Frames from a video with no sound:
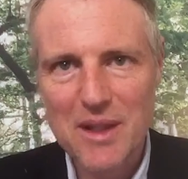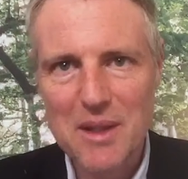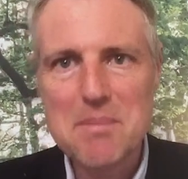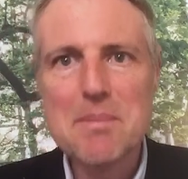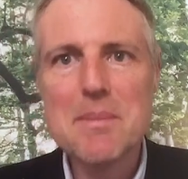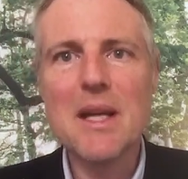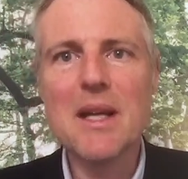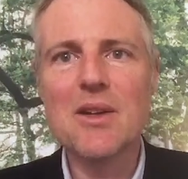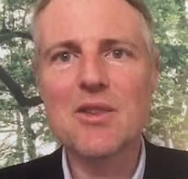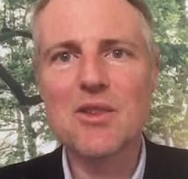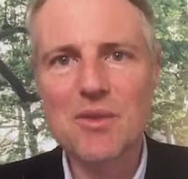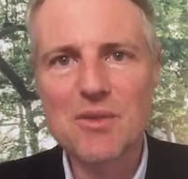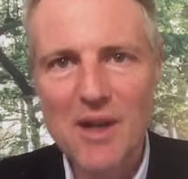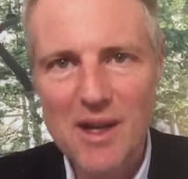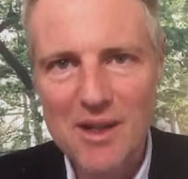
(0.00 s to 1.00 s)
and millions
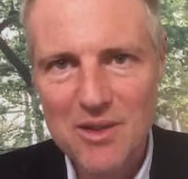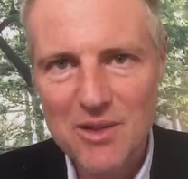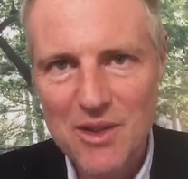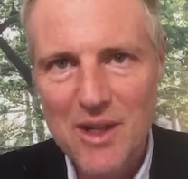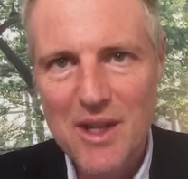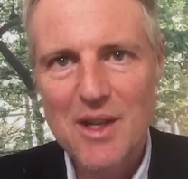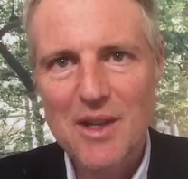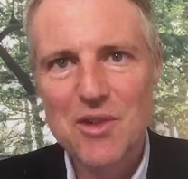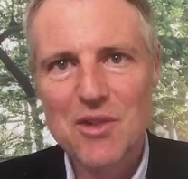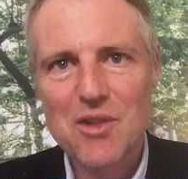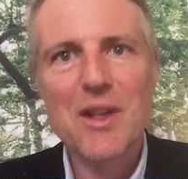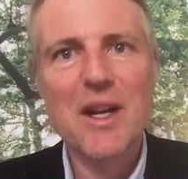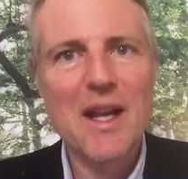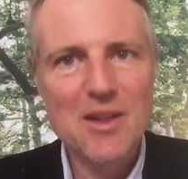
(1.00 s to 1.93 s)
of tons still